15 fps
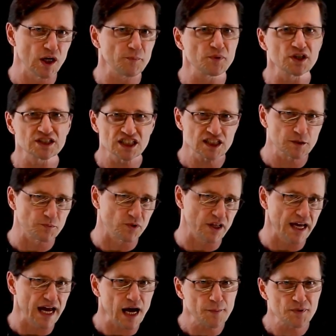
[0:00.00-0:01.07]
and
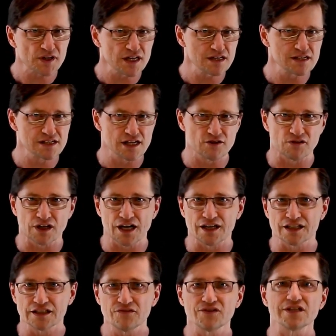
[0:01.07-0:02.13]
predictable application-centric
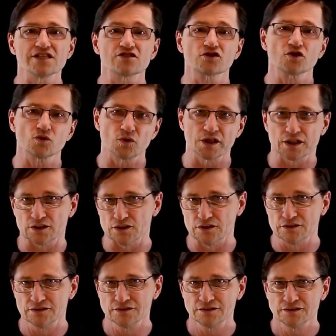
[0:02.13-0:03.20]
connectivity is critical.